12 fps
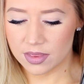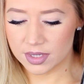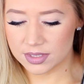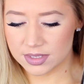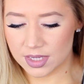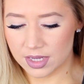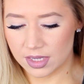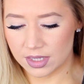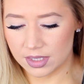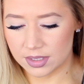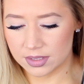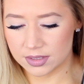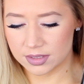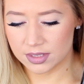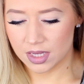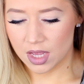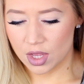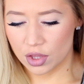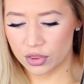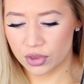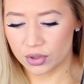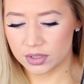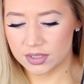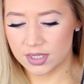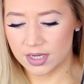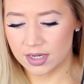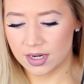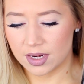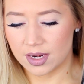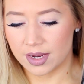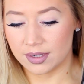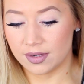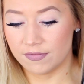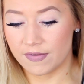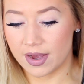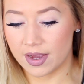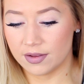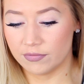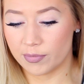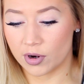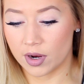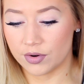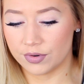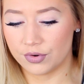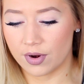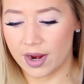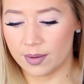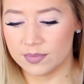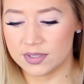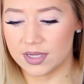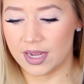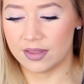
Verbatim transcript: This is $13.95 per 100 grams